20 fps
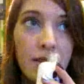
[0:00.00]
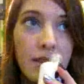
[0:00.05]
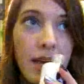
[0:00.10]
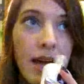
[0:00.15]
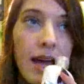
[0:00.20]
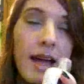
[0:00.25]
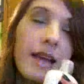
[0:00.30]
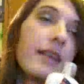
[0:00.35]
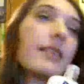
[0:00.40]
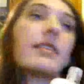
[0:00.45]

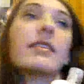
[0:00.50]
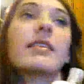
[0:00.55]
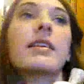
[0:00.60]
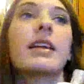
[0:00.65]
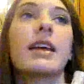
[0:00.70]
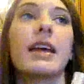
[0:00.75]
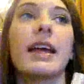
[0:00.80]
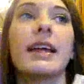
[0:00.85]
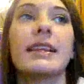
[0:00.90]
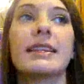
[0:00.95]
that
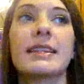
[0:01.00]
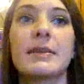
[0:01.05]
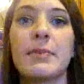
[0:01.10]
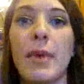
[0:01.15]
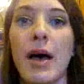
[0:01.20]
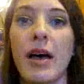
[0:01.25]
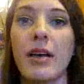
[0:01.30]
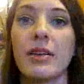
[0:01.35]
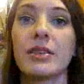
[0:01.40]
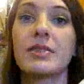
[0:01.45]
it
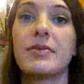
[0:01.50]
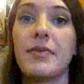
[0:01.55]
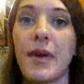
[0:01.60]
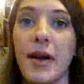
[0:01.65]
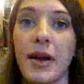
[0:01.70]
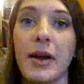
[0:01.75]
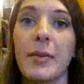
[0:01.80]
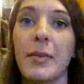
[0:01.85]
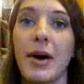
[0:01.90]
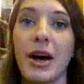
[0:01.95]
smells
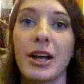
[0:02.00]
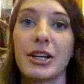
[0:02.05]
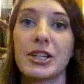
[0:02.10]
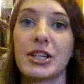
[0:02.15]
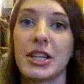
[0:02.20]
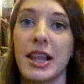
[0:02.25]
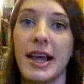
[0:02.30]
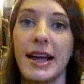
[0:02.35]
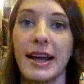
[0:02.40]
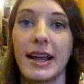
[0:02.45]
very
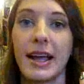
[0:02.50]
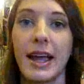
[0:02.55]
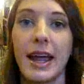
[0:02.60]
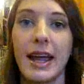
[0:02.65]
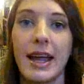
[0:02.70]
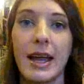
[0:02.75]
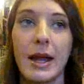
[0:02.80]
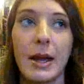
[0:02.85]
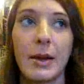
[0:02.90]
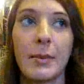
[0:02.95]
much like
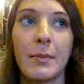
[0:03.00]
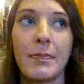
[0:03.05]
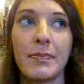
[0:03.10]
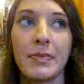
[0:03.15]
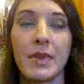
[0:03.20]
a